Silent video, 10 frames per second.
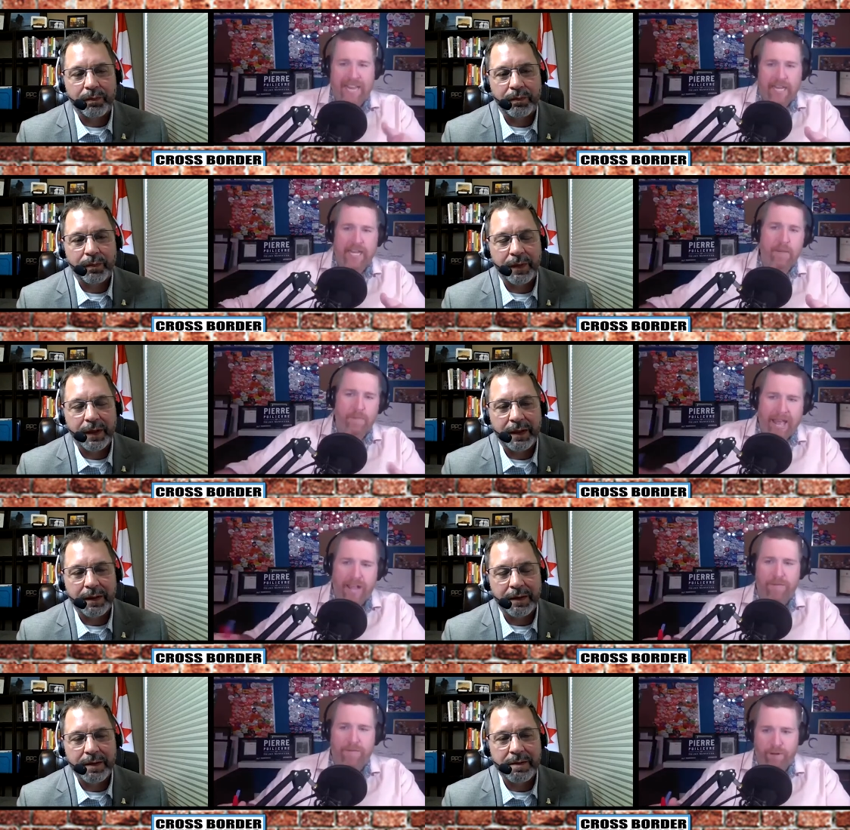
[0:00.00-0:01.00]
Speaker 1: taking
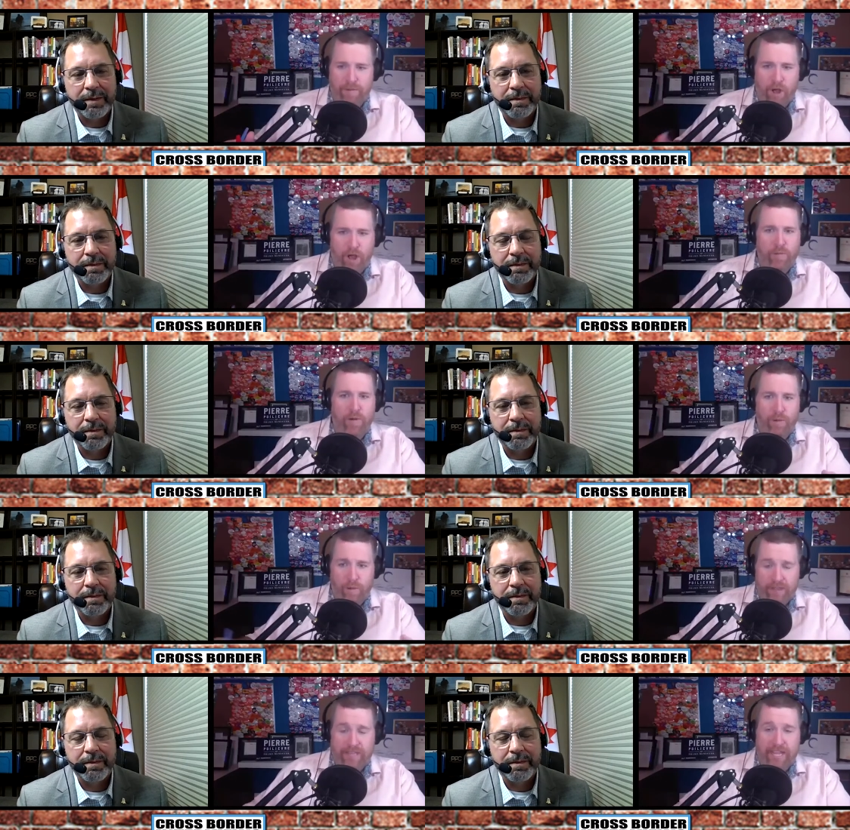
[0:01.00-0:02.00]
back from Ottawa
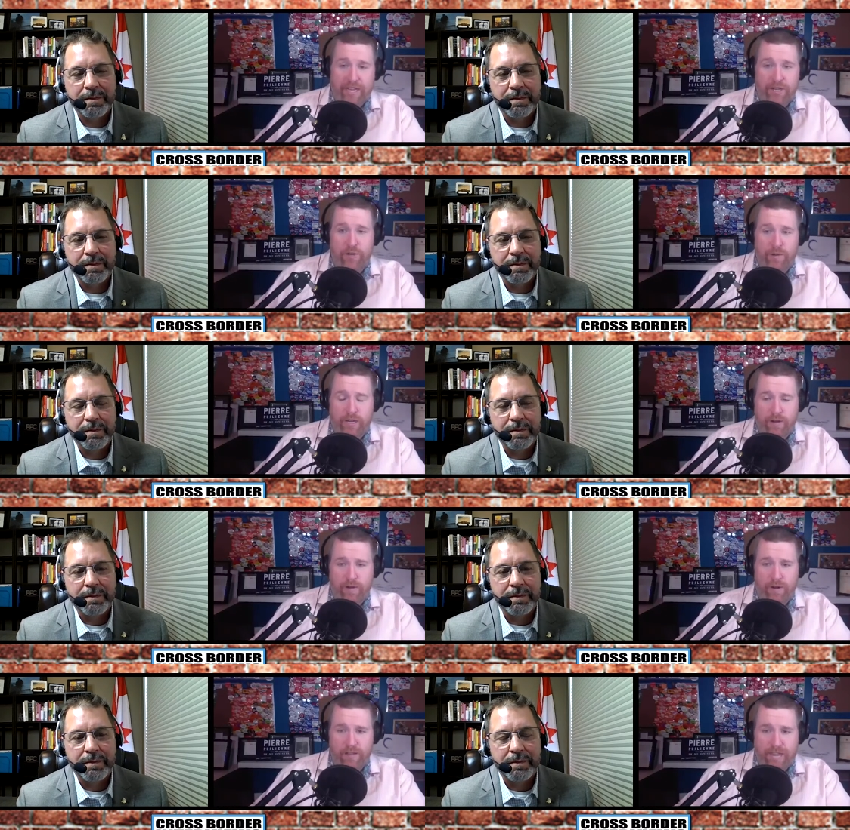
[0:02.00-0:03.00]
what they can do here
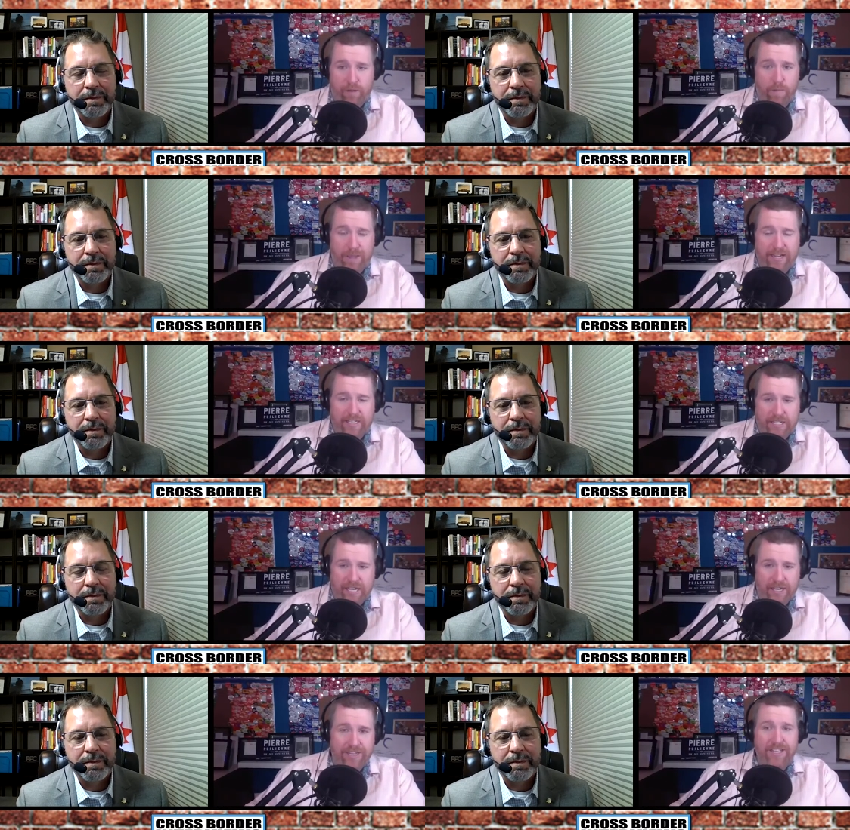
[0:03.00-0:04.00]
and like Quebec has
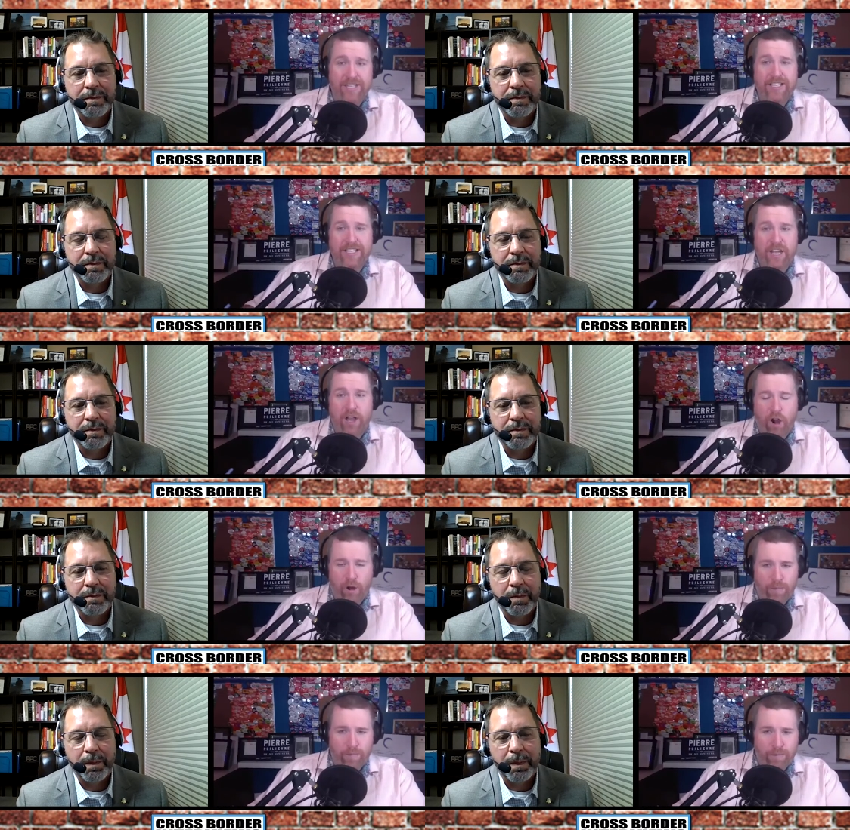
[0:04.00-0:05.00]
done.
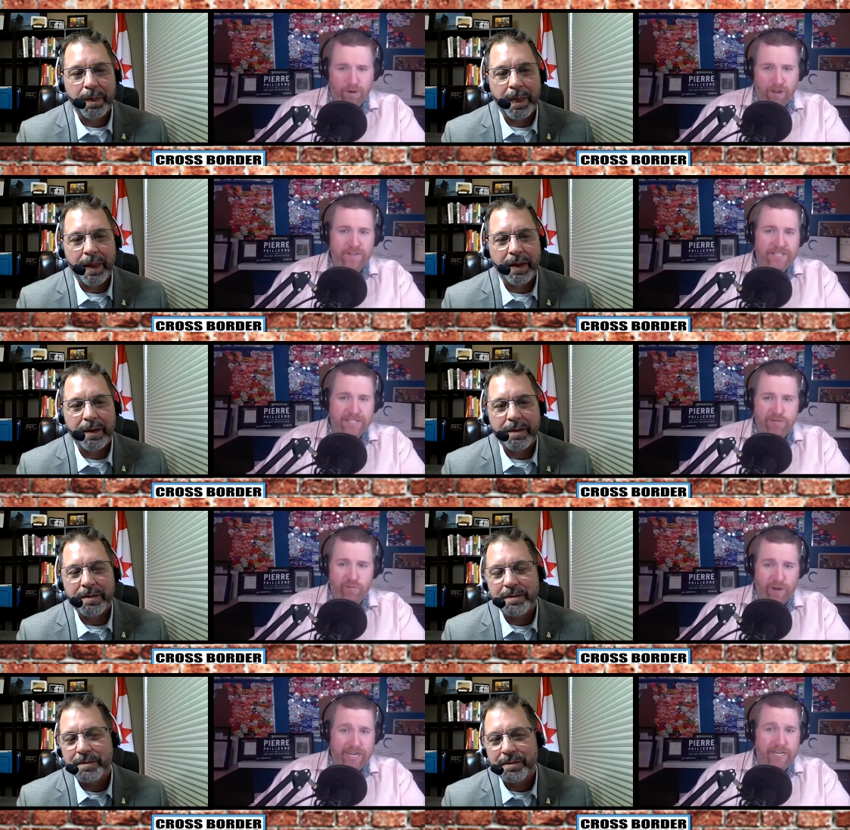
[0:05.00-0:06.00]
Are provinces
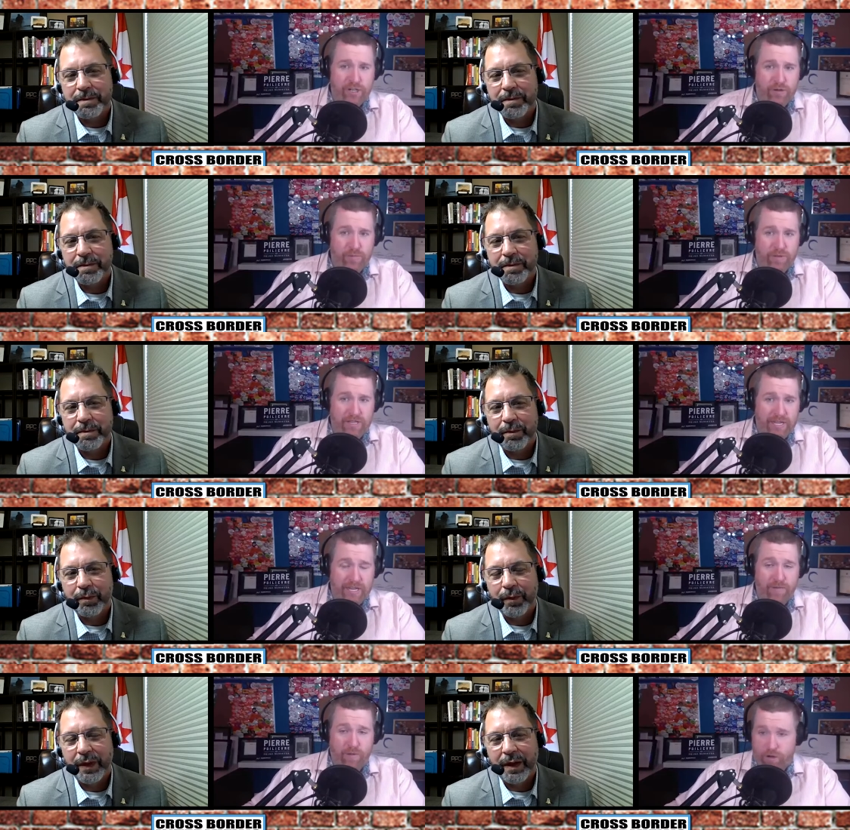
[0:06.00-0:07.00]
ready, do you
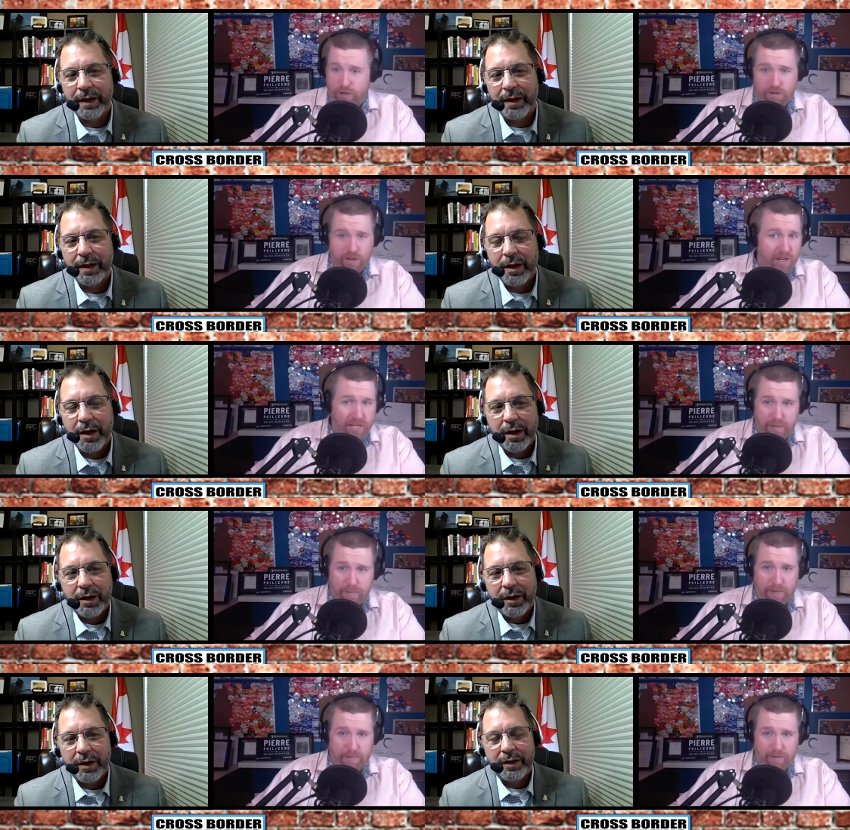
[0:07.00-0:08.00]
believe? Or are you talking to
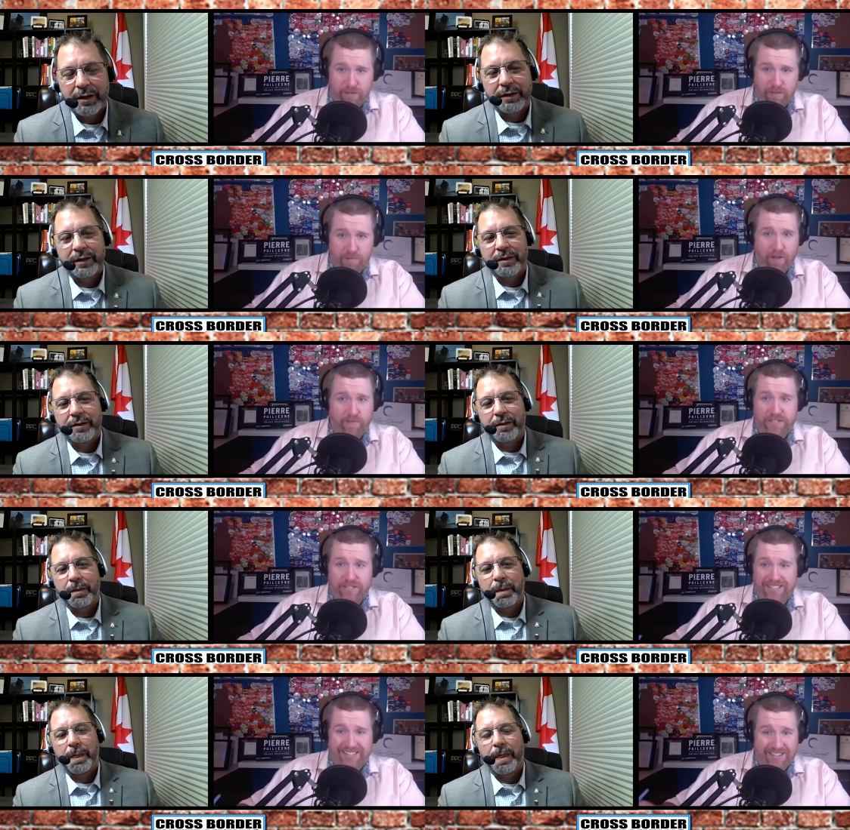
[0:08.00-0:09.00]
people in the
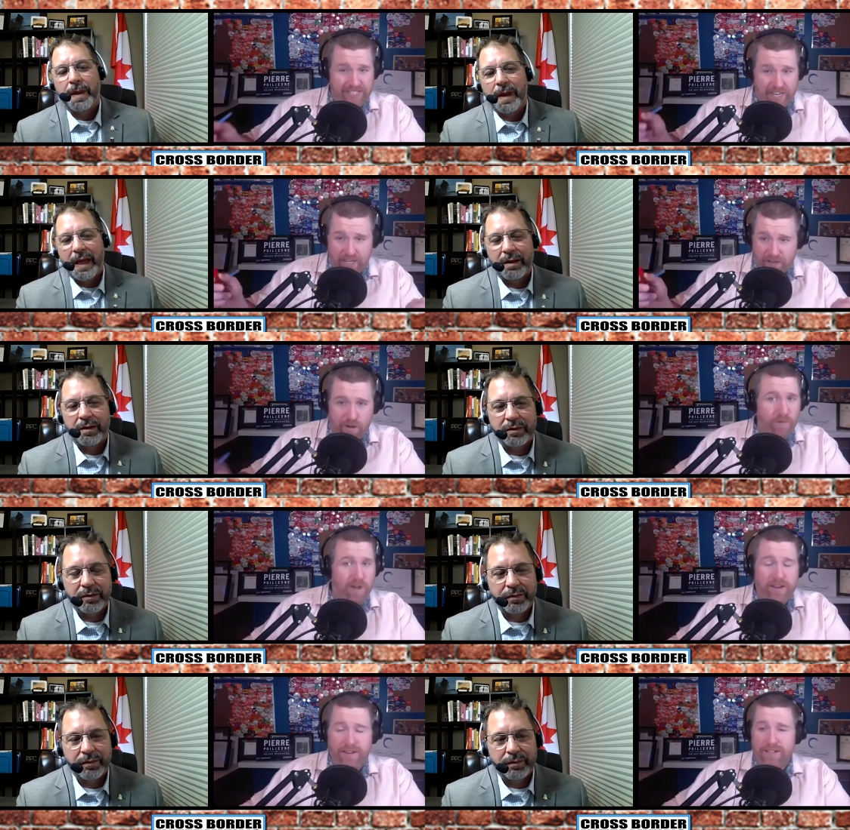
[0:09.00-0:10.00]
provinces that are saying, you know
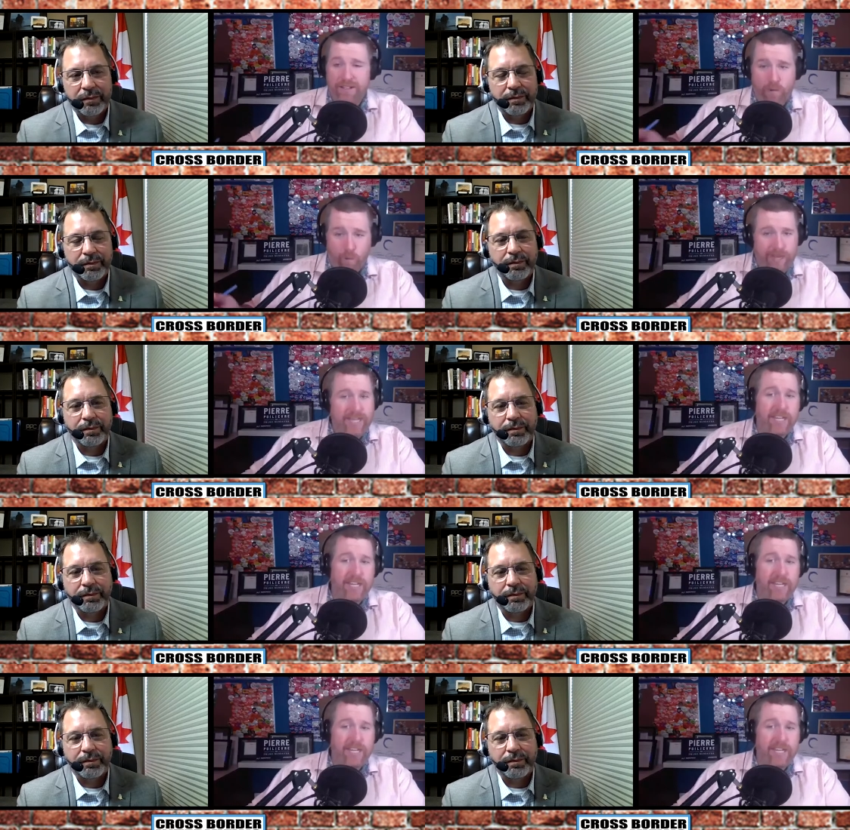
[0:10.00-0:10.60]
what? We